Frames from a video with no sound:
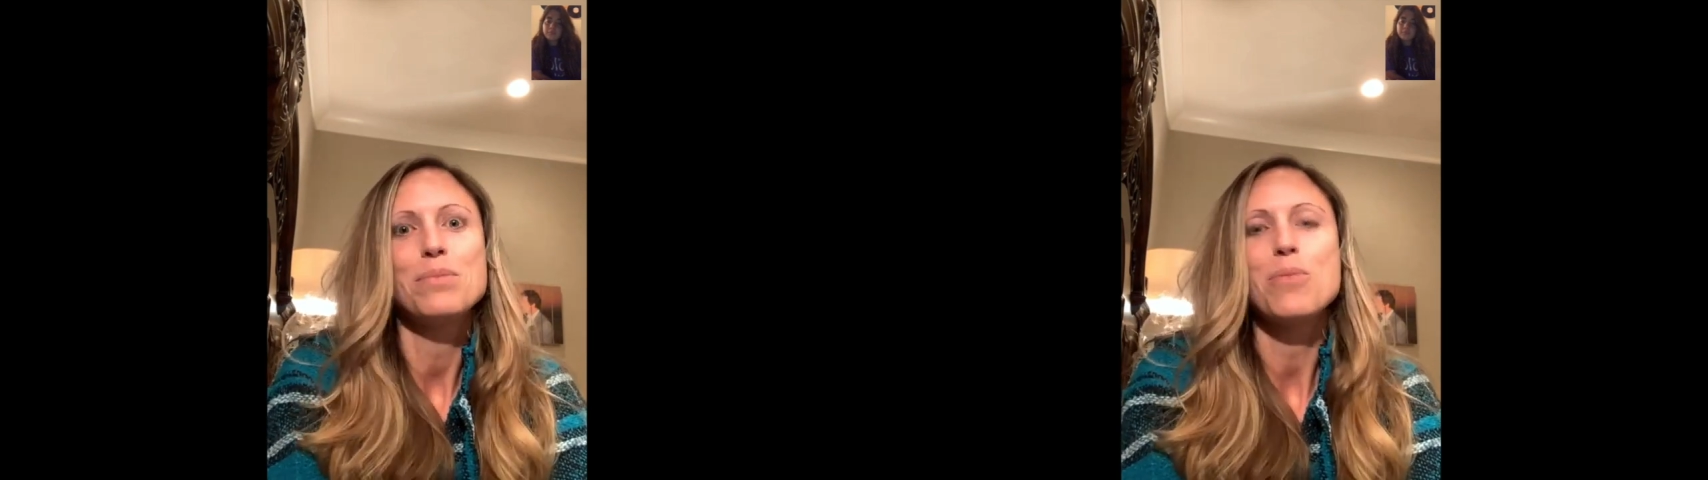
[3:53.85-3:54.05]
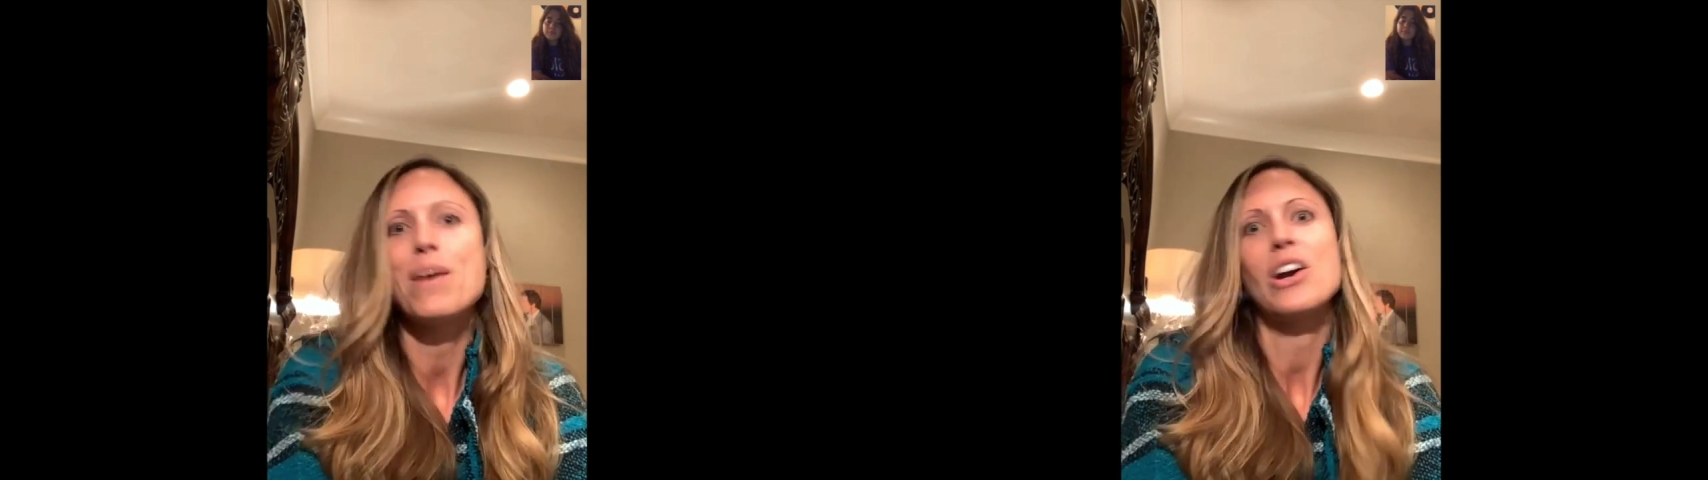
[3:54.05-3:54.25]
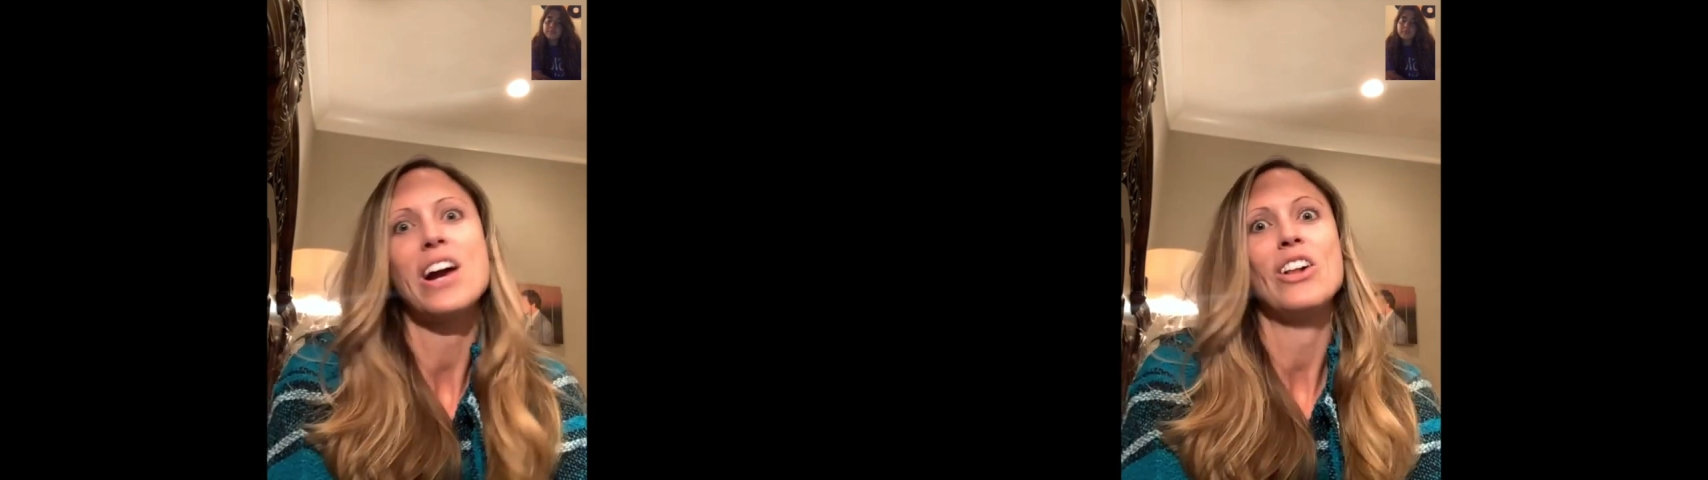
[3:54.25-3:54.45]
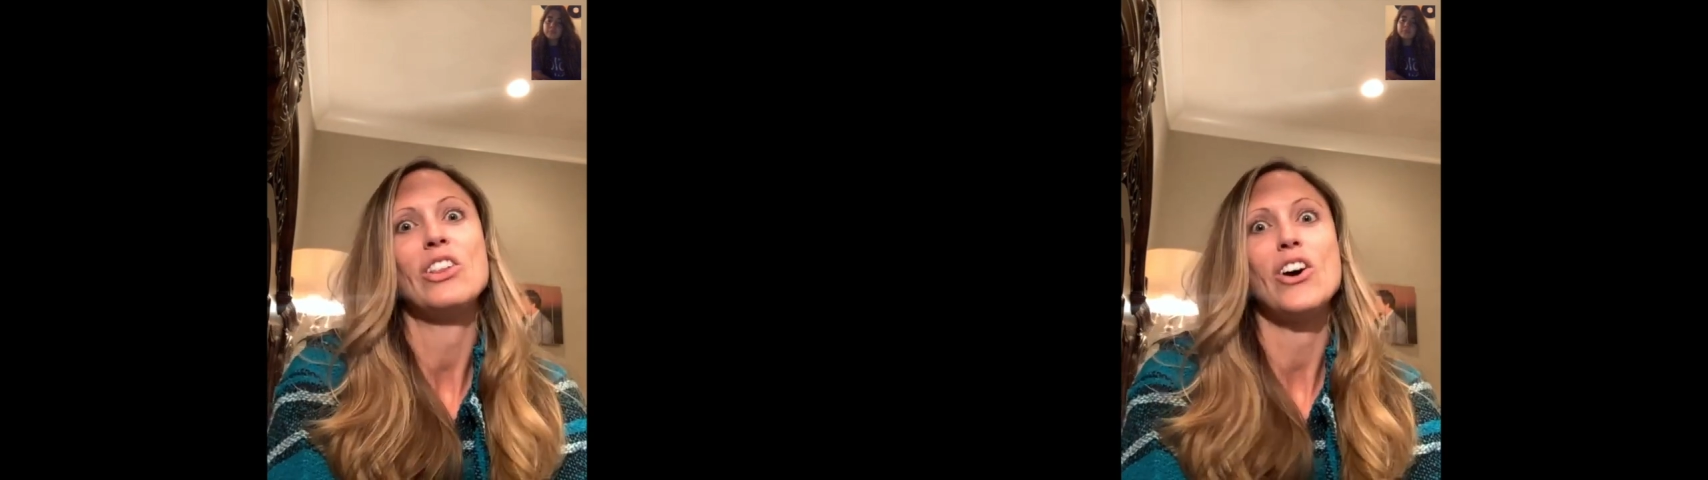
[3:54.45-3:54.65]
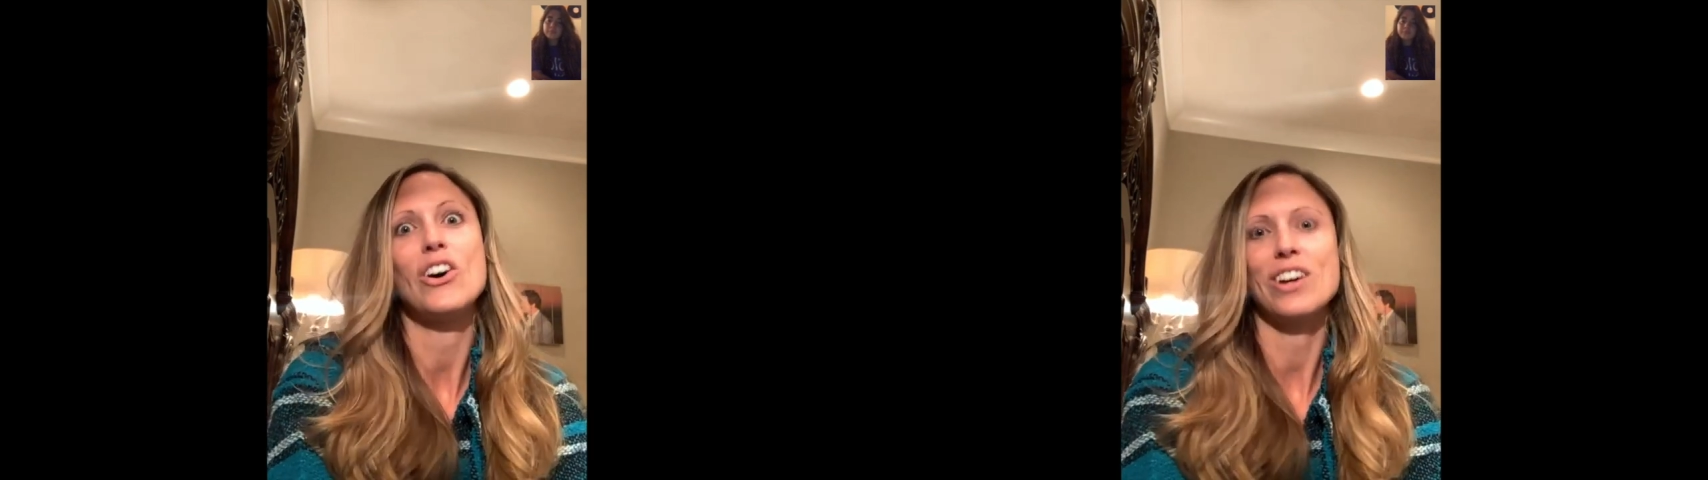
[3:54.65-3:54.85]
no matter how
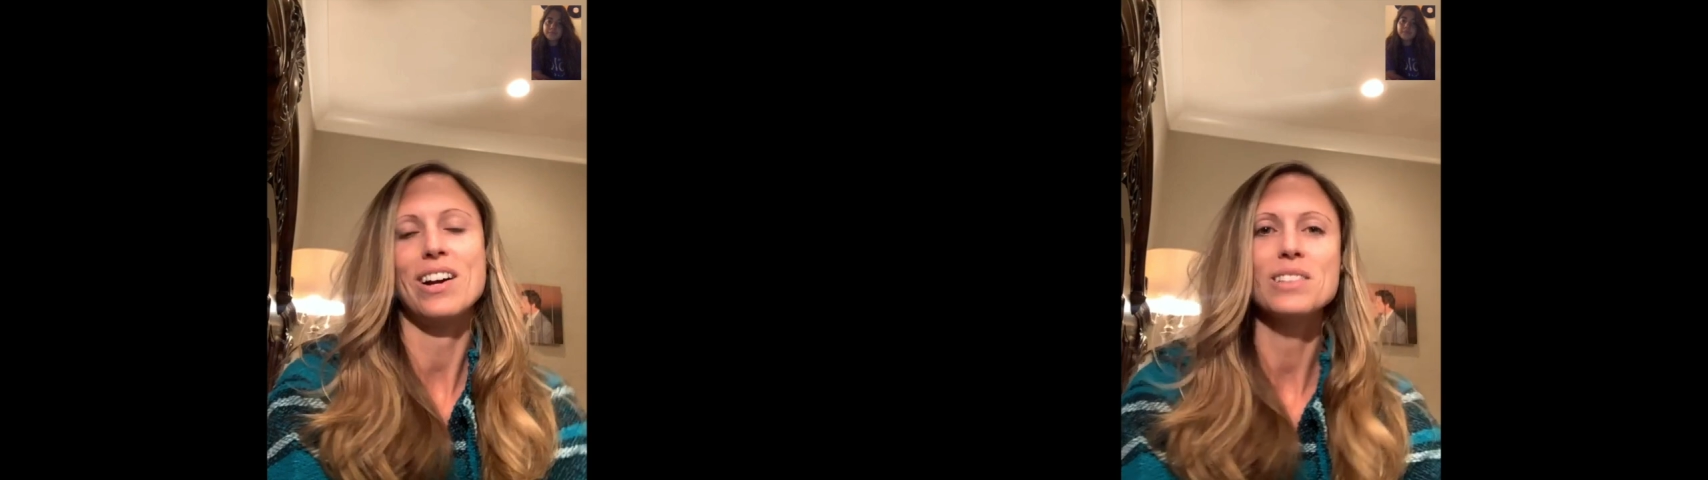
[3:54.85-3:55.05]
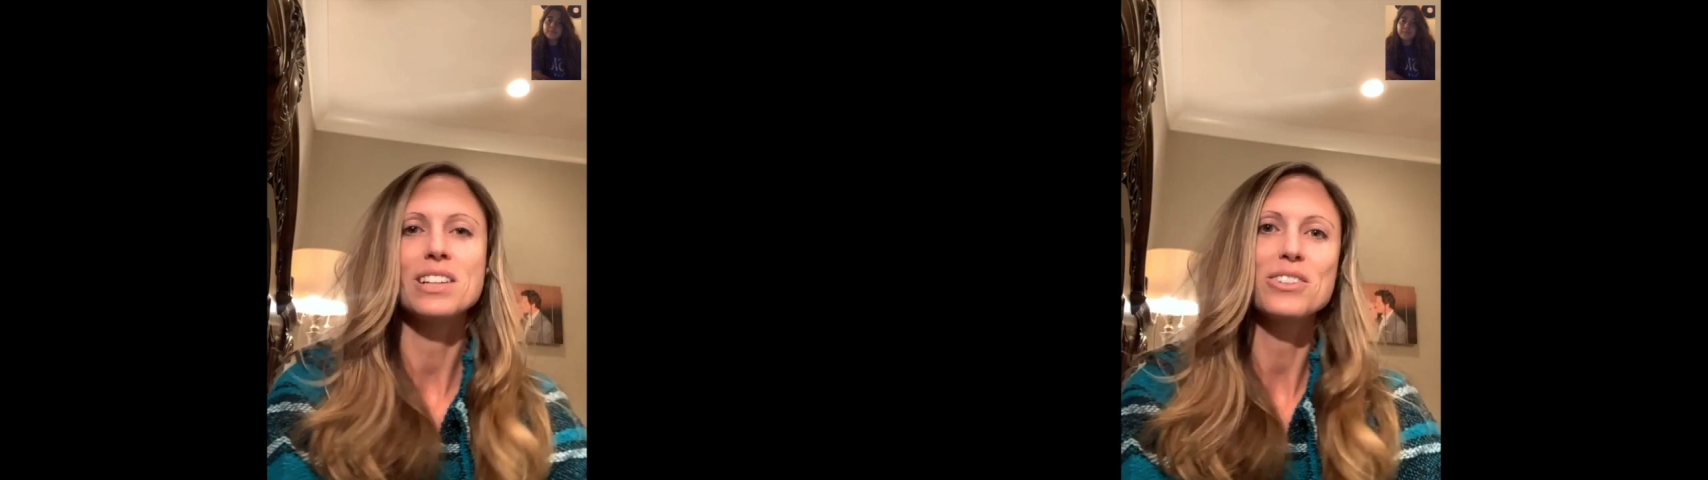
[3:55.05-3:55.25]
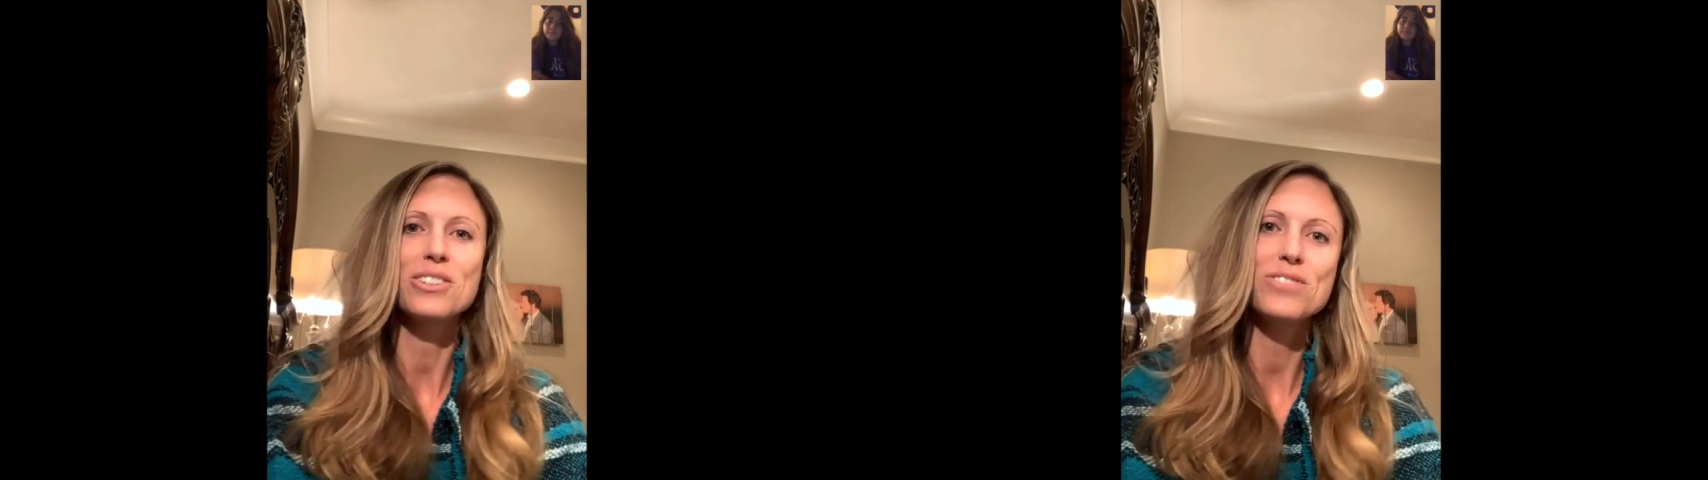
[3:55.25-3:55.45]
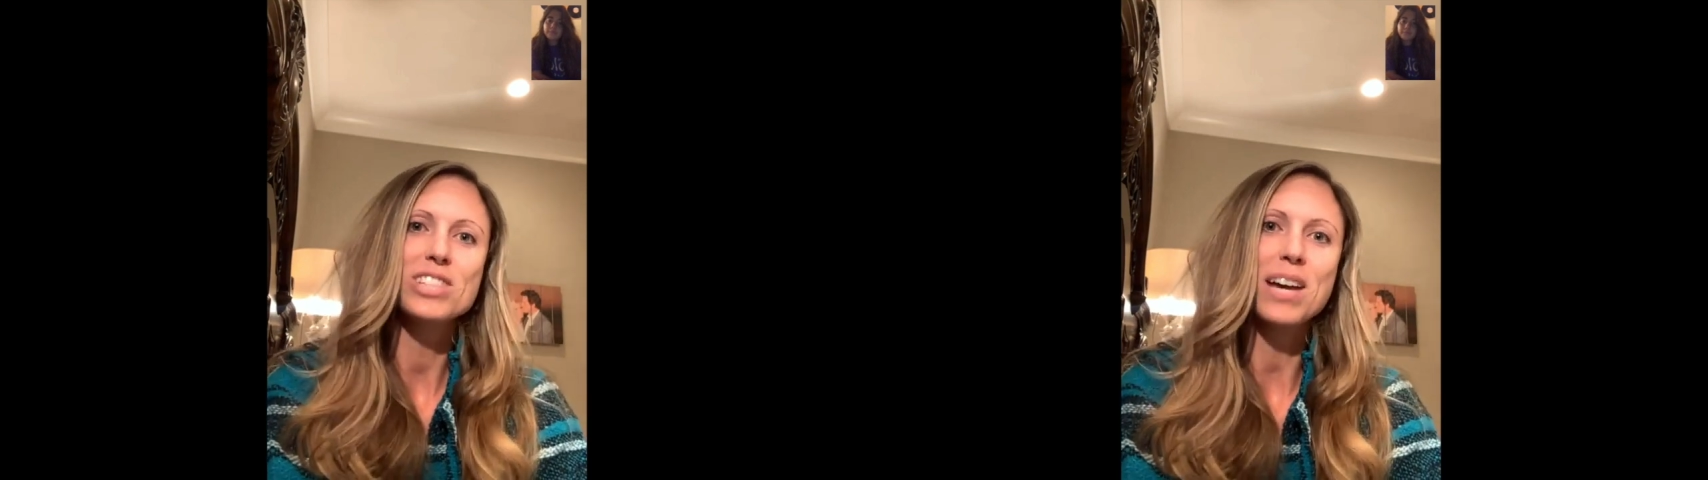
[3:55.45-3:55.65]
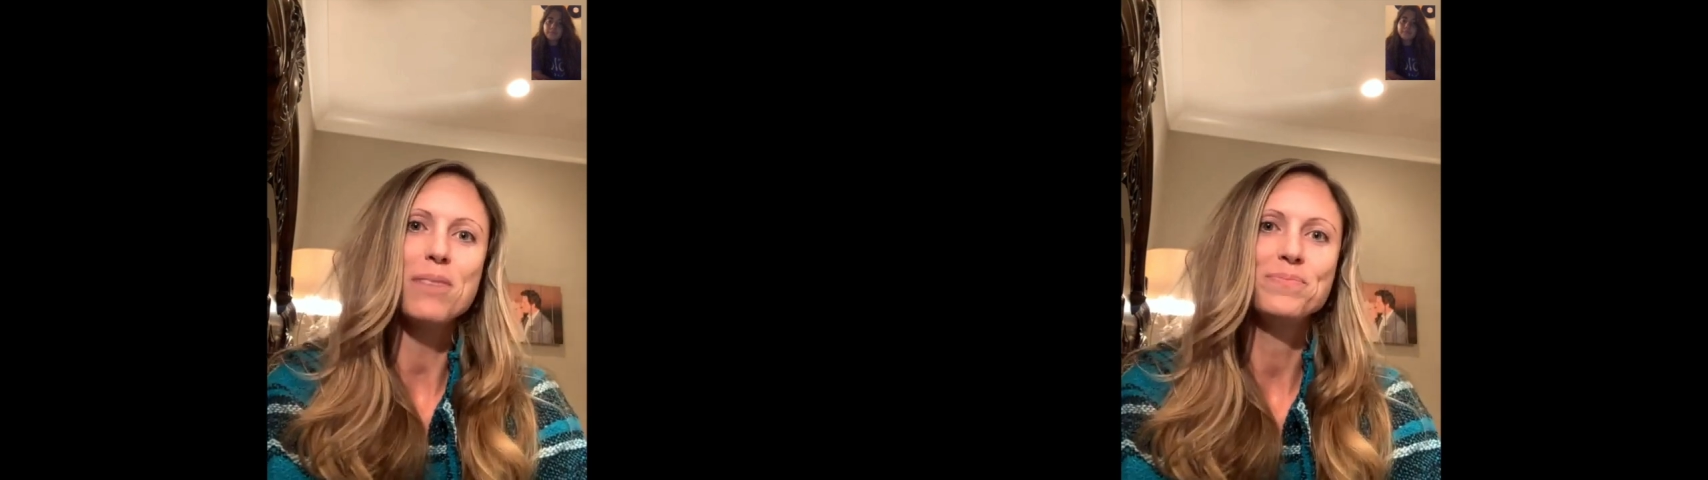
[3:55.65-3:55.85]
long or how little you've
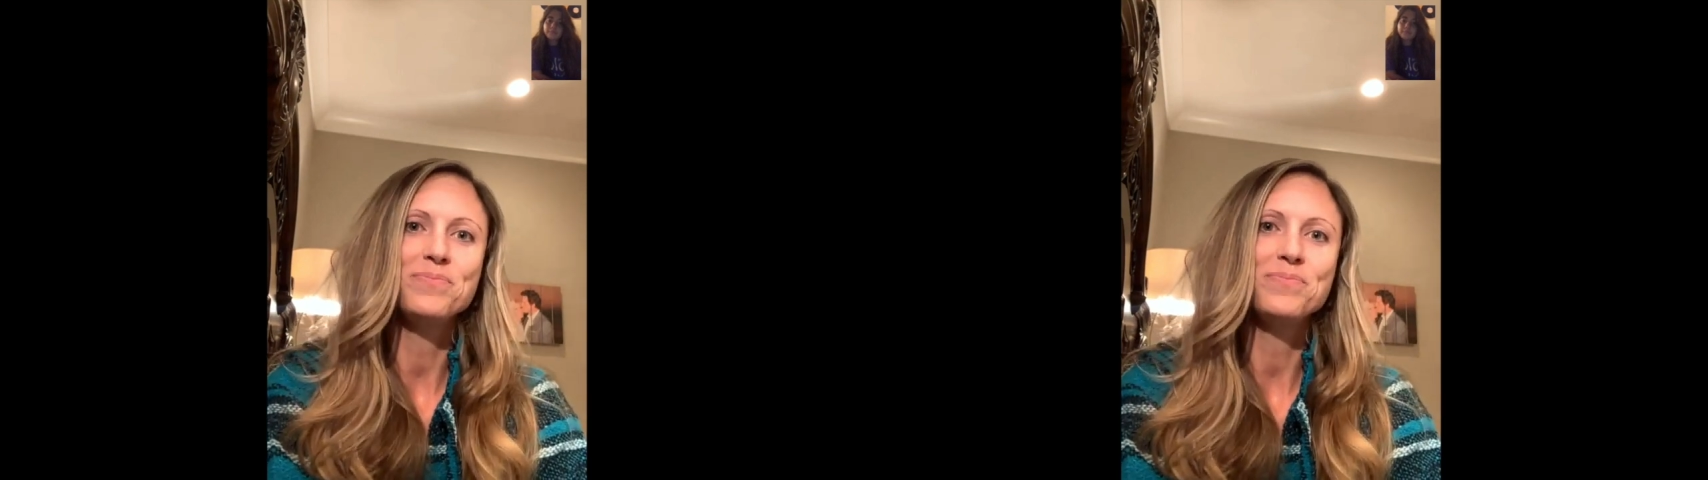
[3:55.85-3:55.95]
slept.